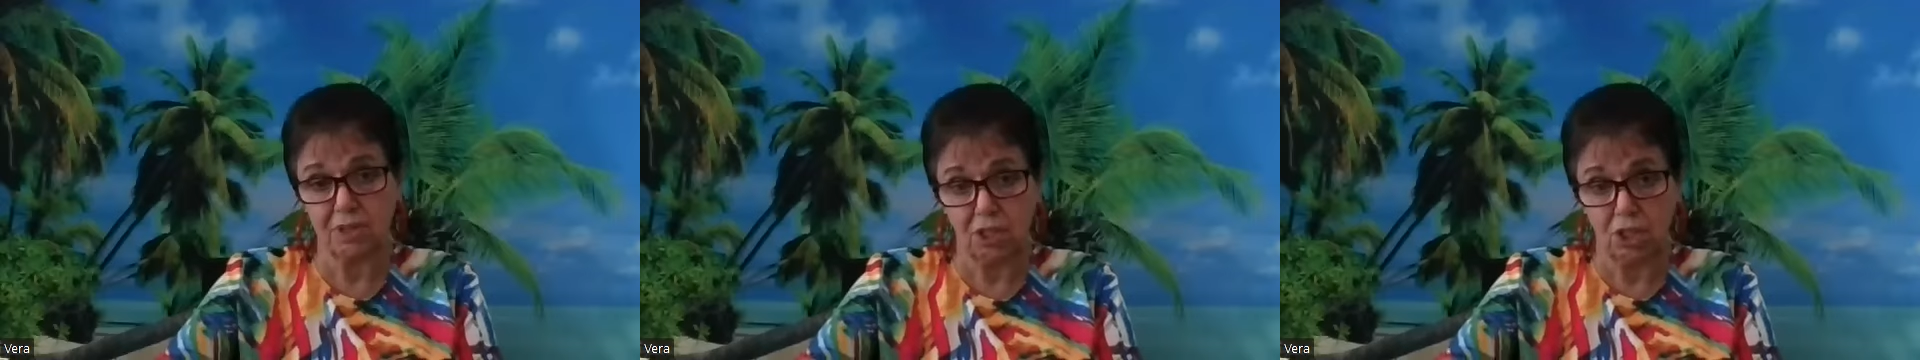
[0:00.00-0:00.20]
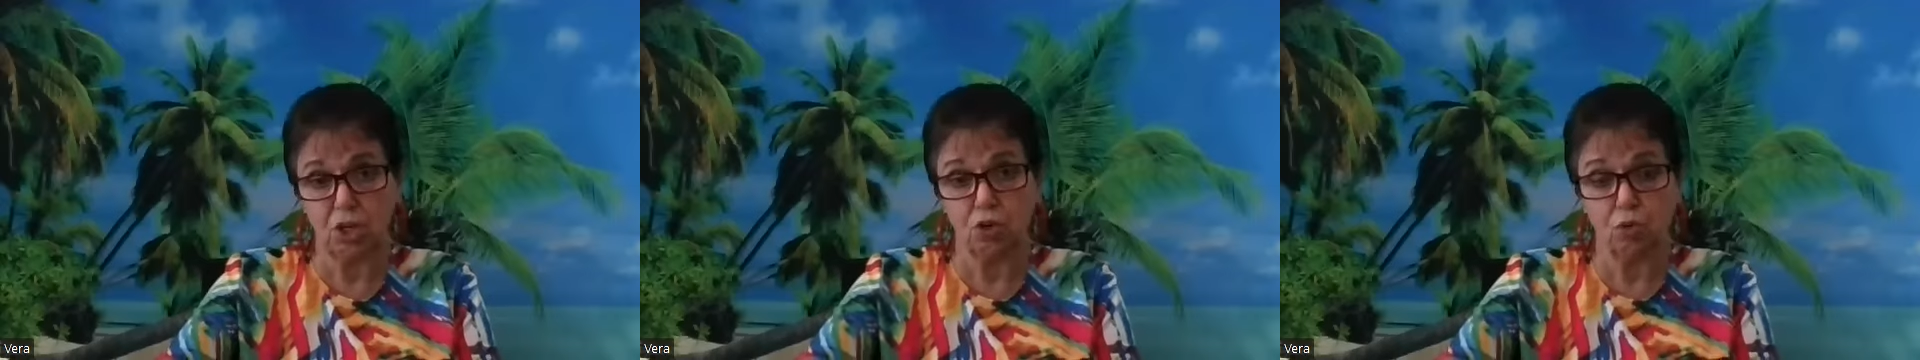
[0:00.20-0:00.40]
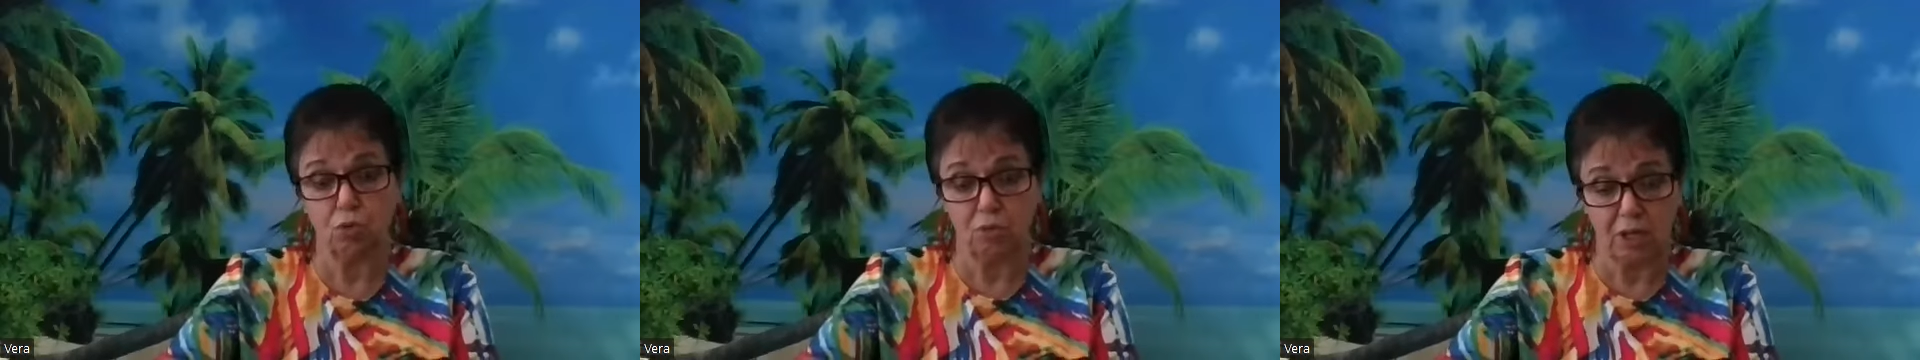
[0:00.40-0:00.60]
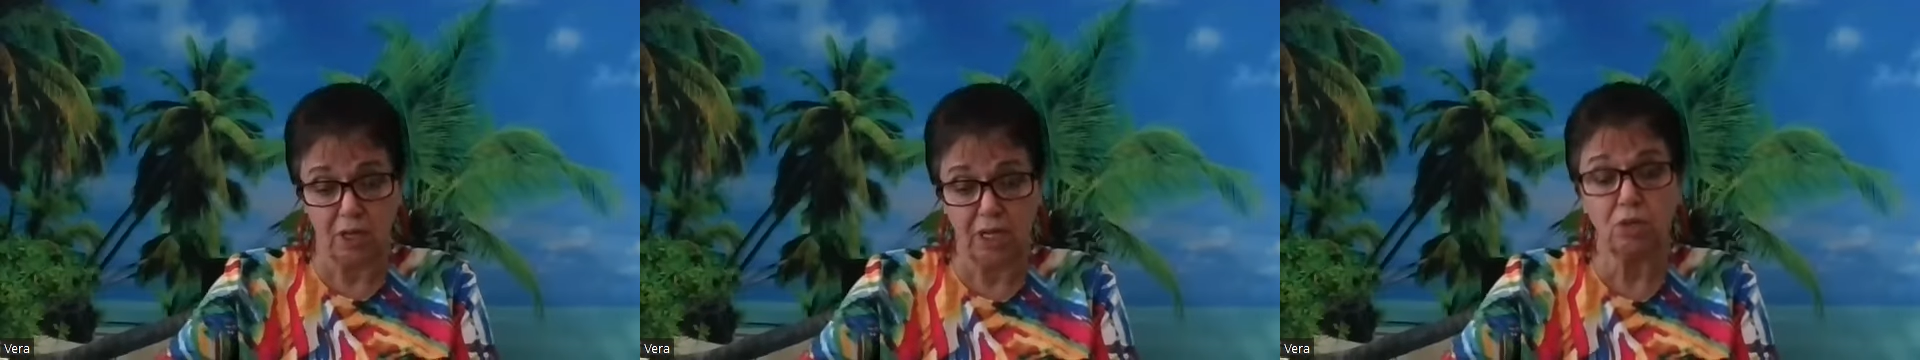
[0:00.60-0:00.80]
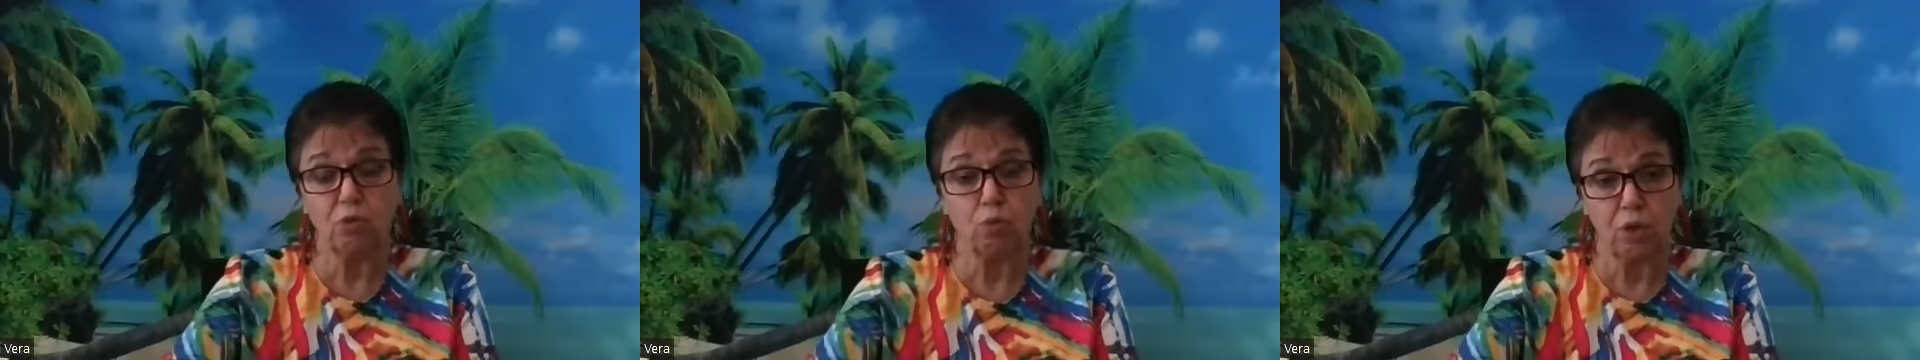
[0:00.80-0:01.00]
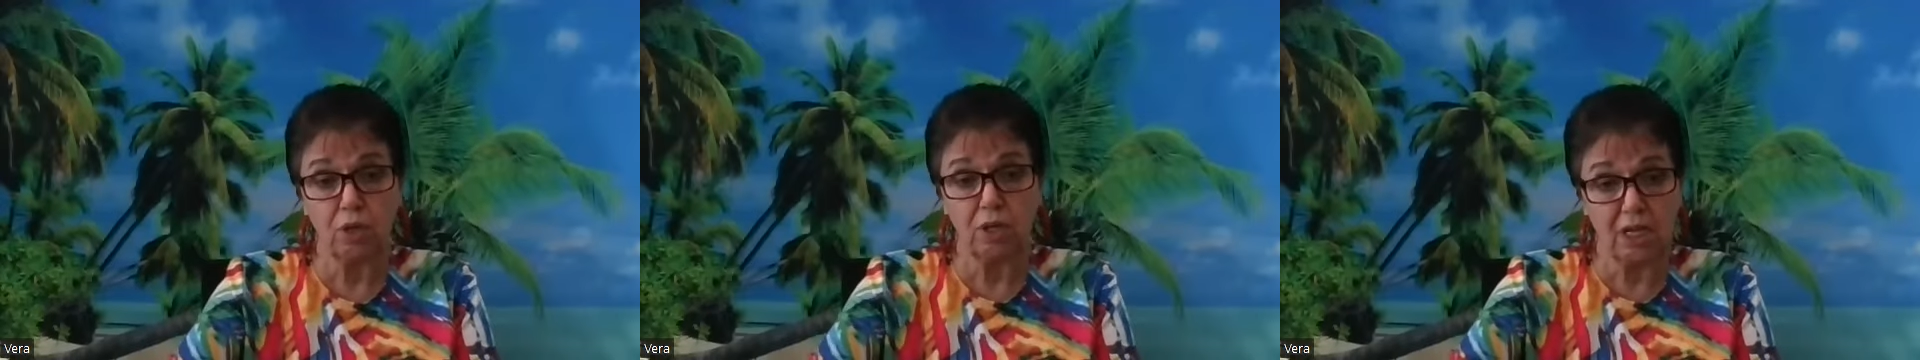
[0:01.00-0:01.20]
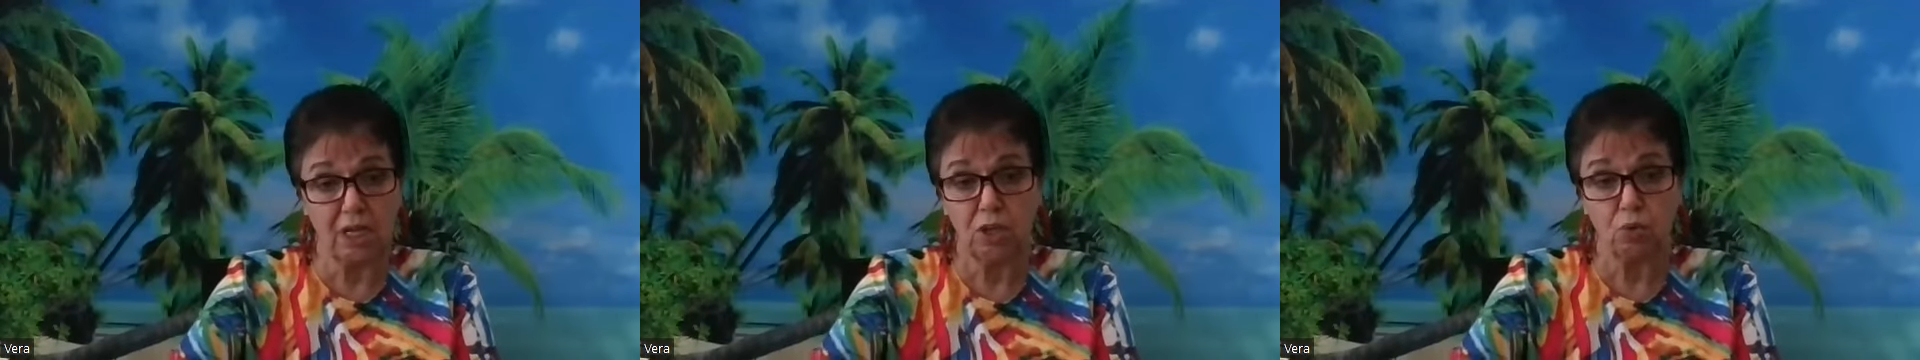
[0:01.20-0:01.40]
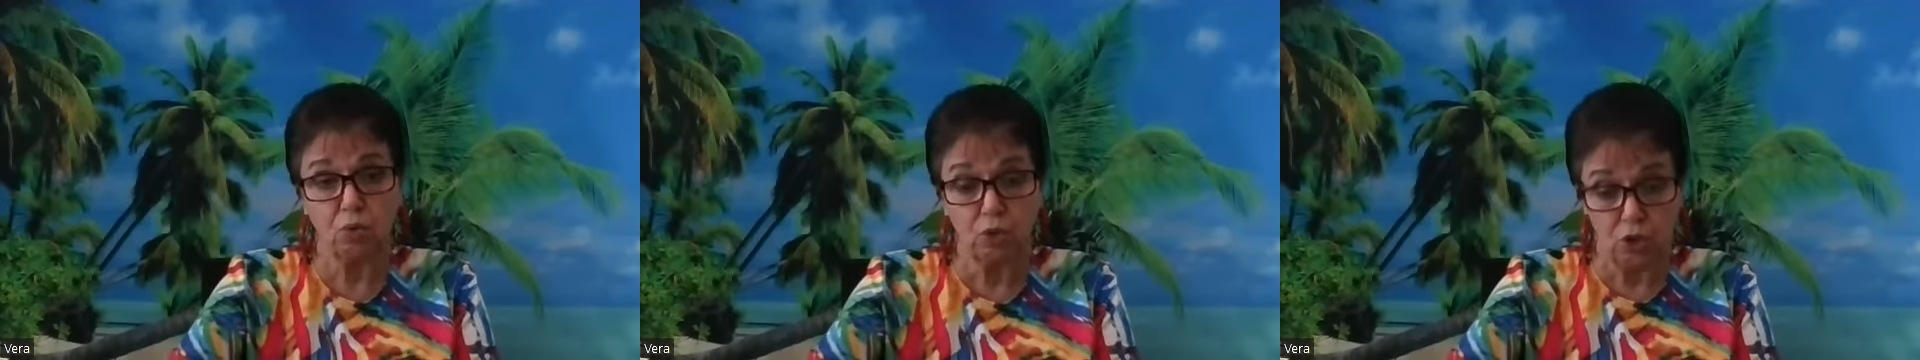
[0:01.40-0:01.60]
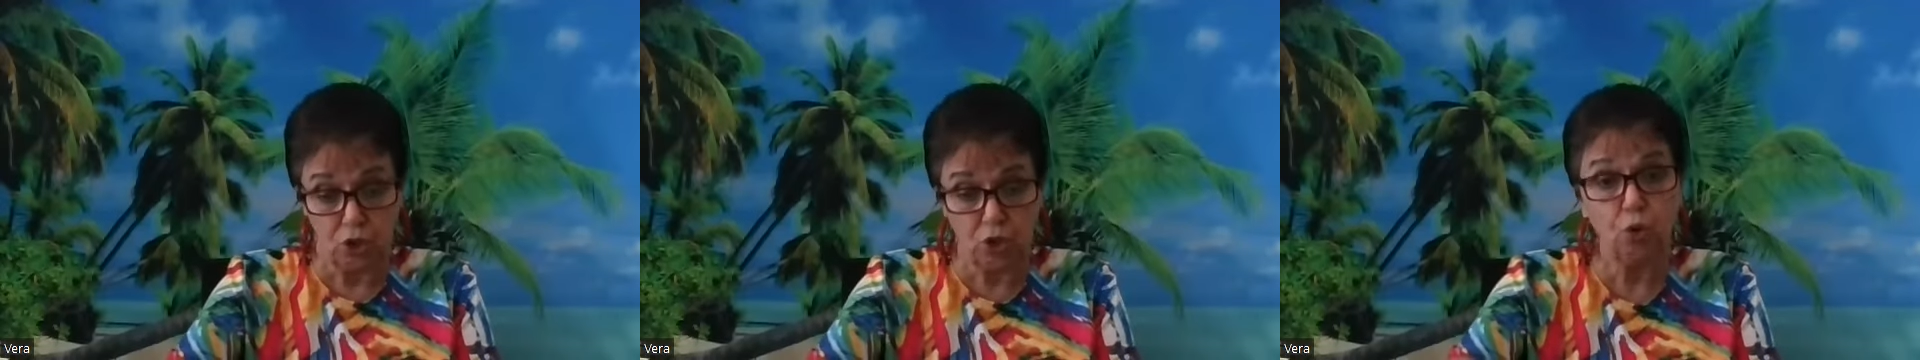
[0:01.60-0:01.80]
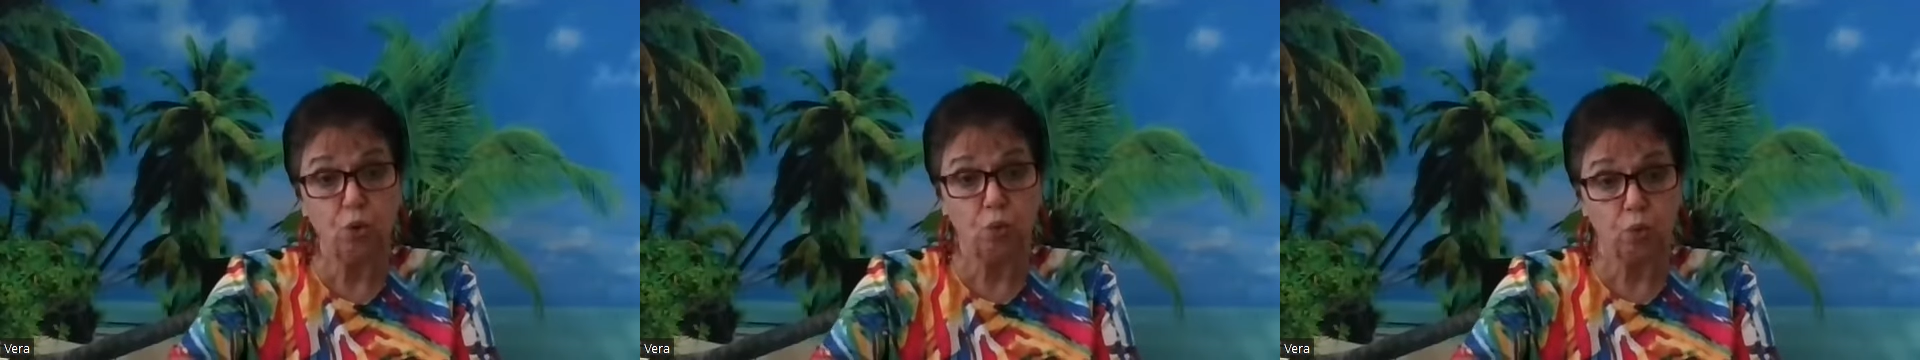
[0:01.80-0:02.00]
you know,
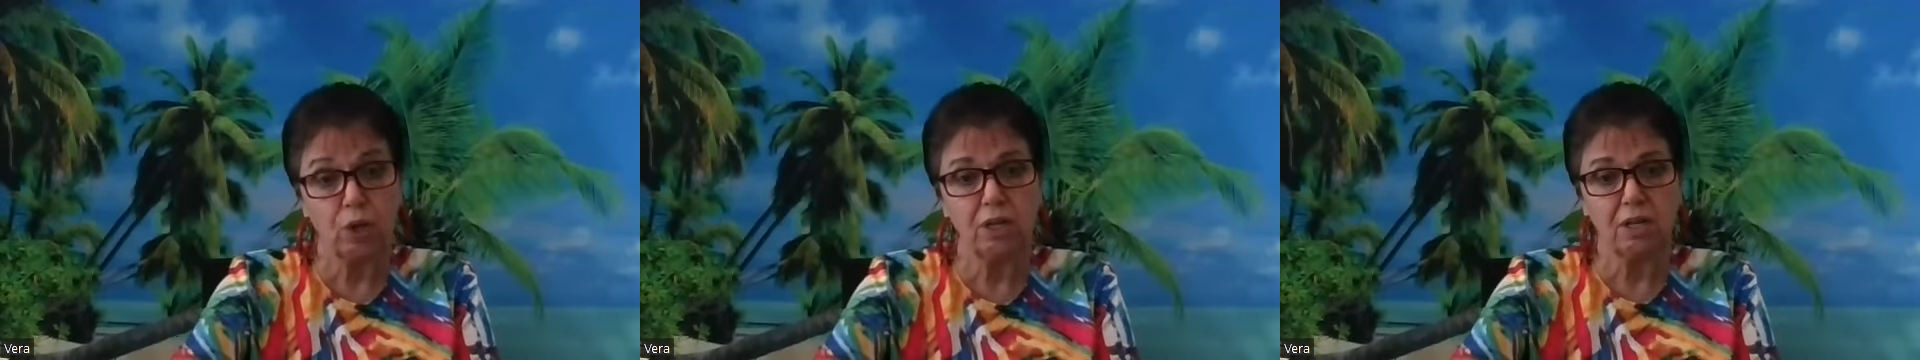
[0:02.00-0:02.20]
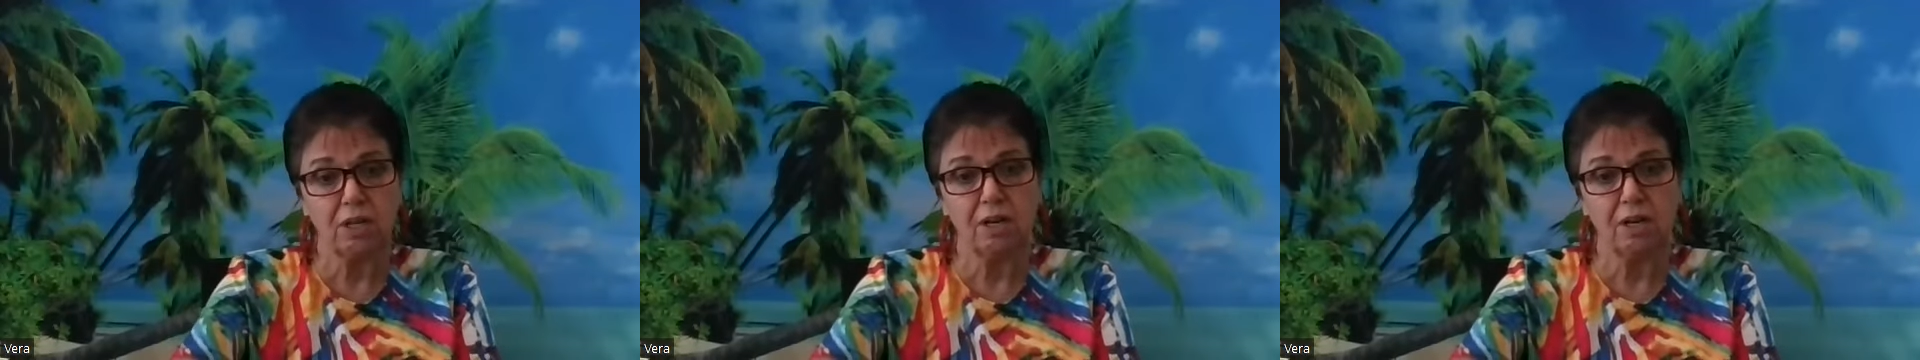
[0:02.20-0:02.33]
you will